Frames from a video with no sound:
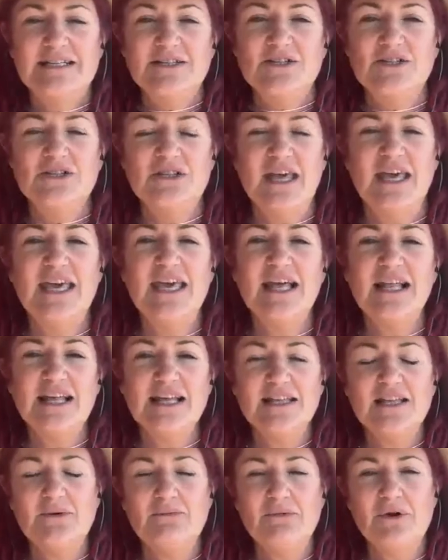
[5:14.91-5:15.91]
the
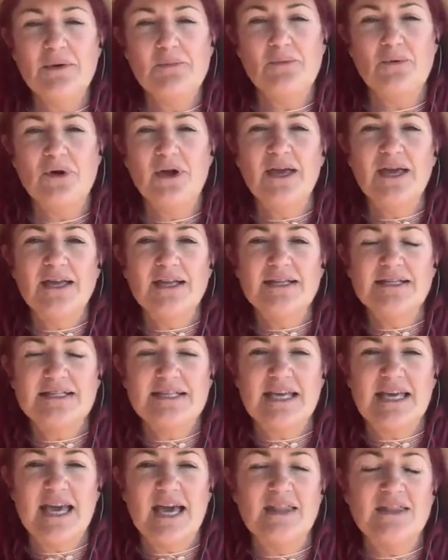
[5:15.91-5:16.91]
healing that we bring
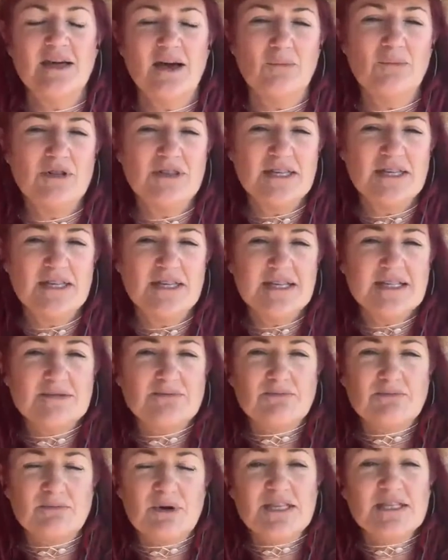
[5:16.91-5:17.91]
together with this
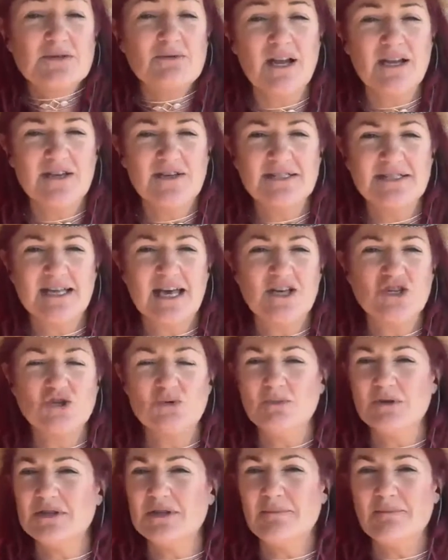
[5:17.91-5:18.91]
with this radio station
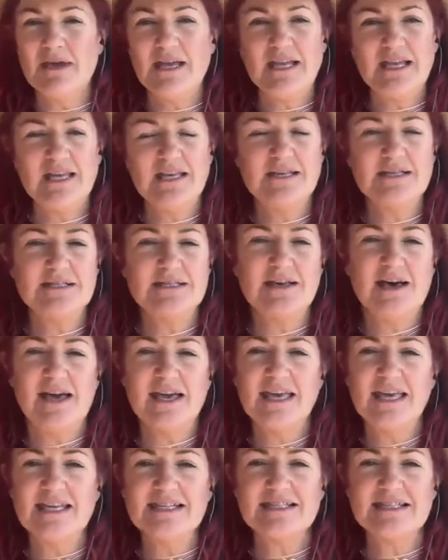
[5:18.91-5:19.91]
with the many
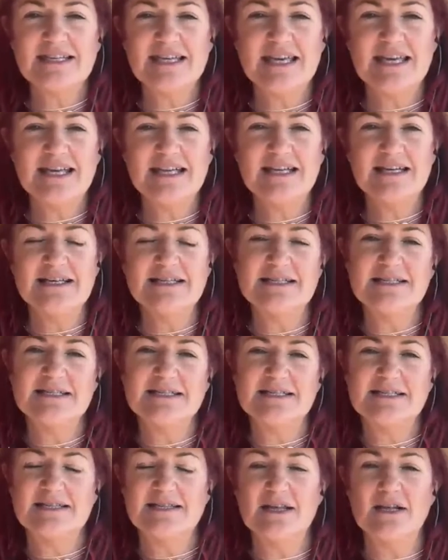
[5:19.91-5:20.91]
psychics and
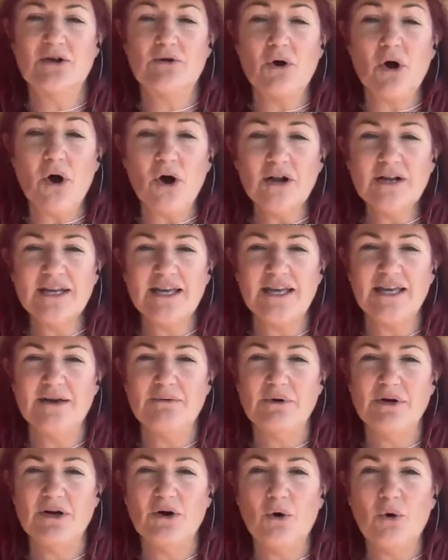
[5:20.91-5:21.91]
healers that are on here
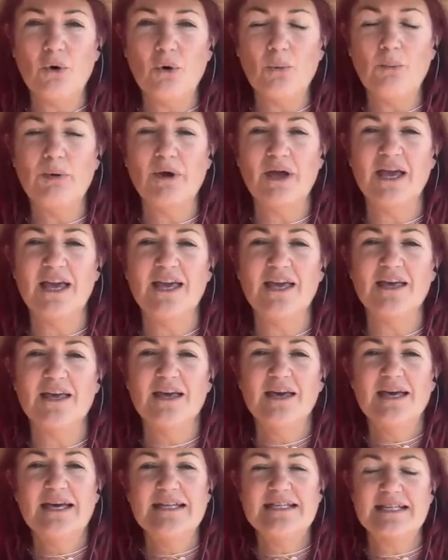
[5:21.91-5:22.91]
we're all bringing
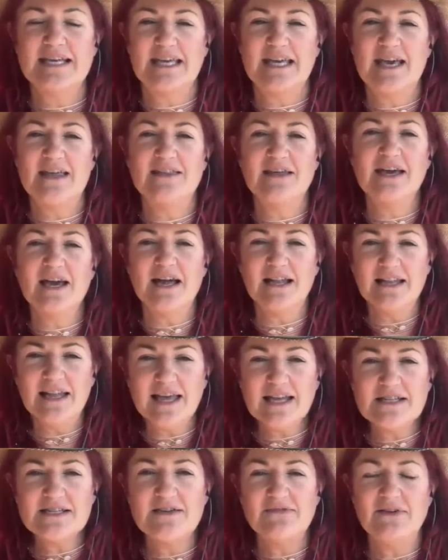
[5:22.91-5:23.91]
together
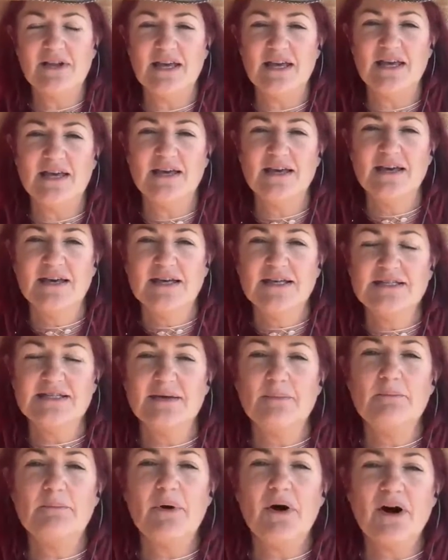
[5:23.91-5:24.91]
collectively
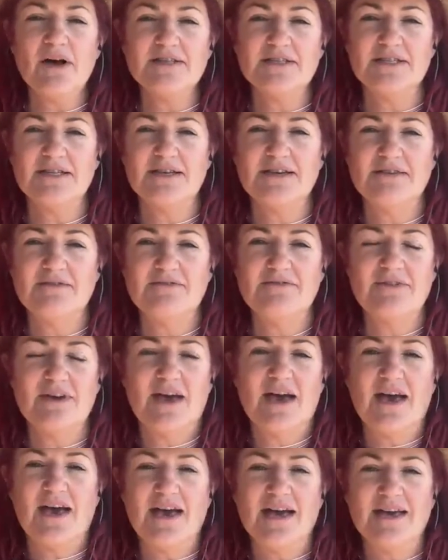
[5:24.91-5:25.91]
some positive
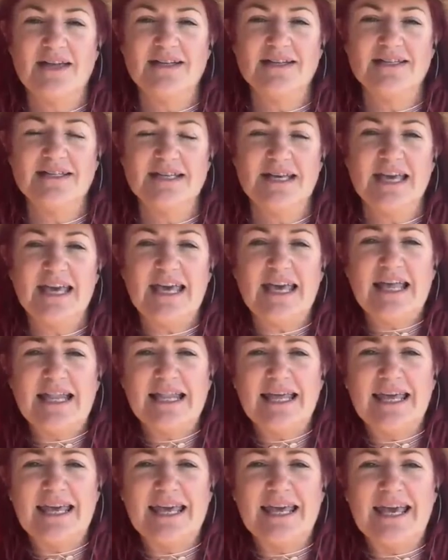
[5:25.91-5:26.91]
and
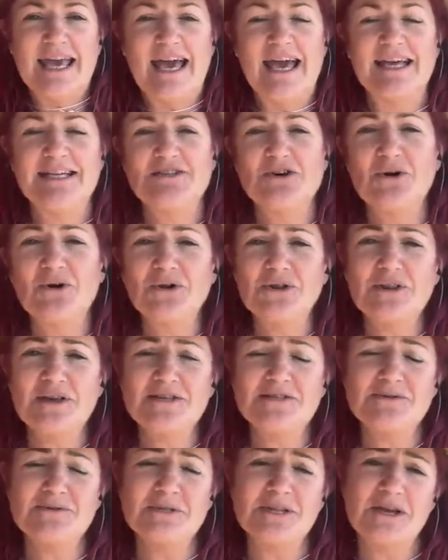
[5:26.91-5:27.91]
healing and all of
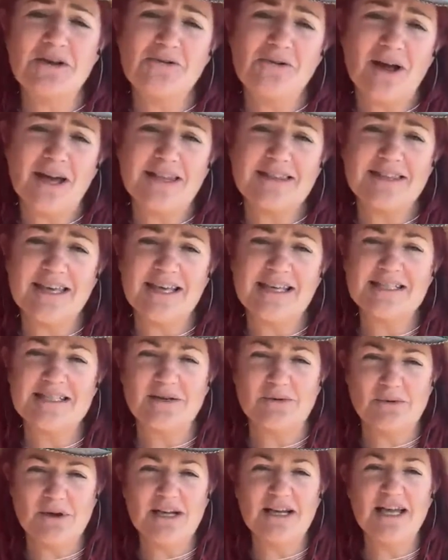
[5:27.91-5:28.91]
those really great things
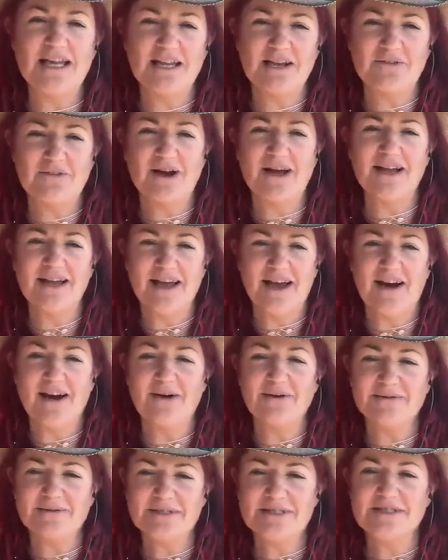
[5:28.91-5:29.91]
that we're needing right
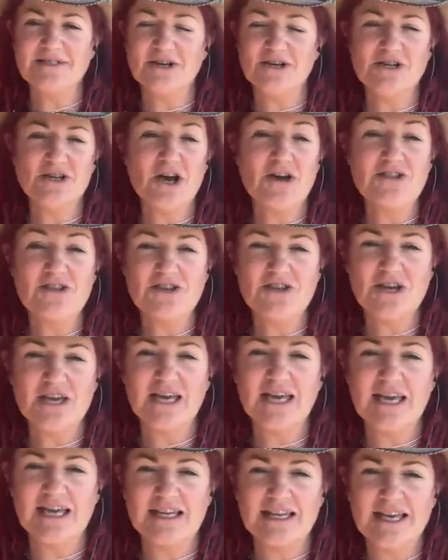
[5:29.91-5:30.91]
now so know that you
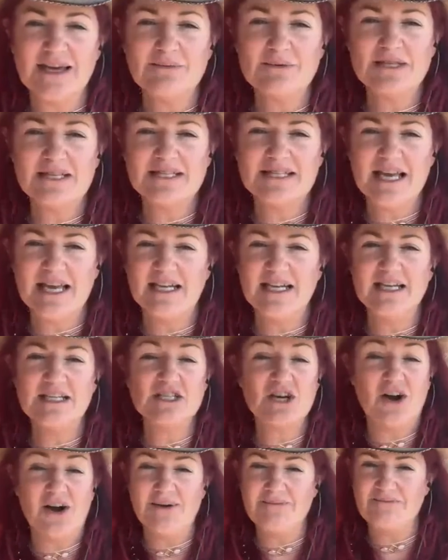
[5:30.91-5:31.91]
can connect with us
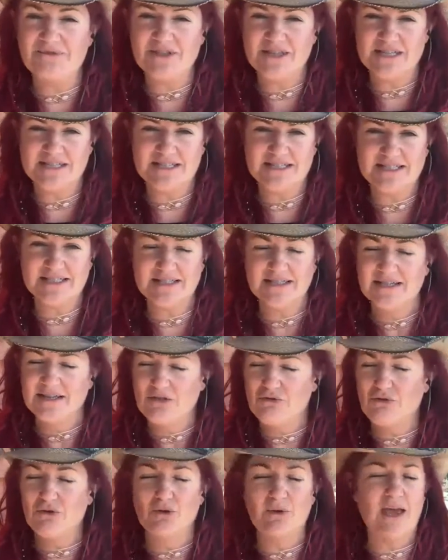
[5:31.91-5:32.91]
anytime for this
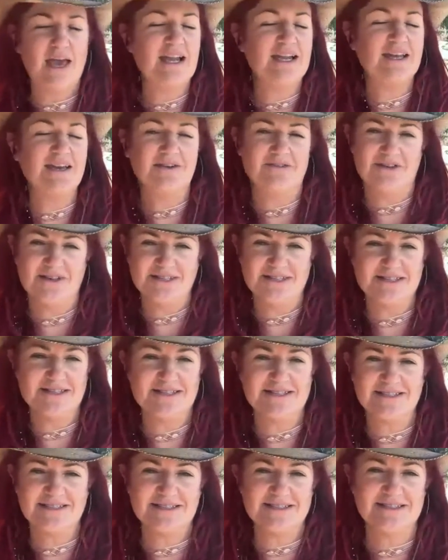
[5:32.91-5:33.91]
through any of
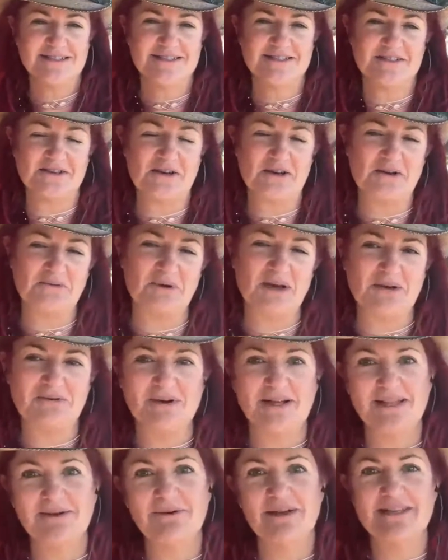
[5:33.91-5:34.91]
us so we
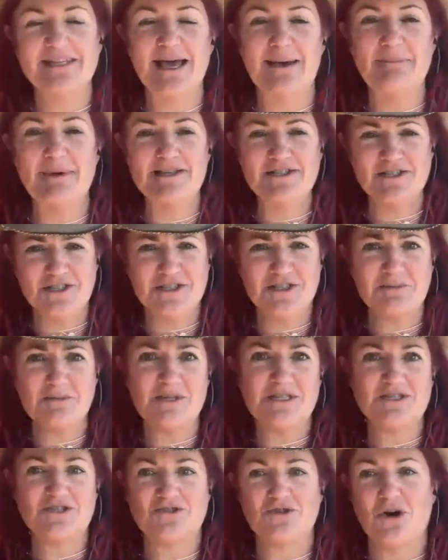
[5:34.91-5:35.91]
really want that message to be
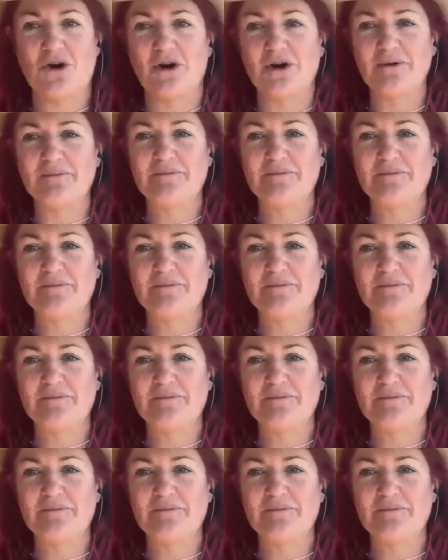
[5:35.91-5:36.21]
strong